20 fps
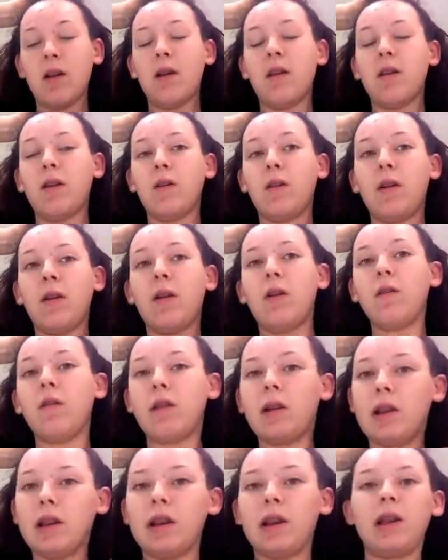So I don't
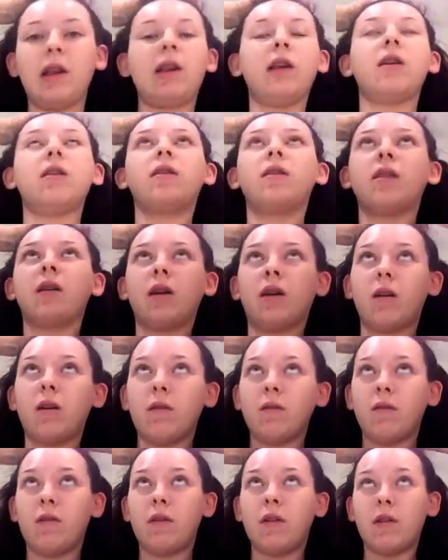really need that
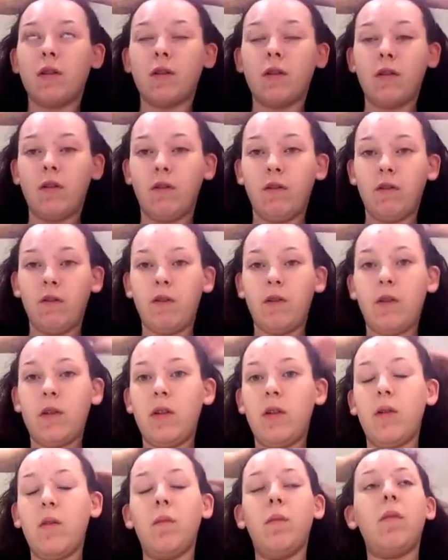comfort
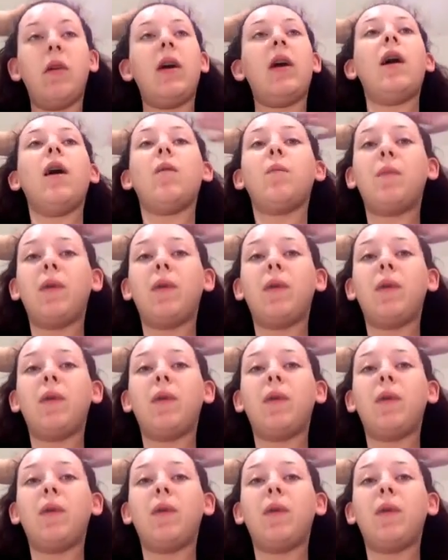of my hair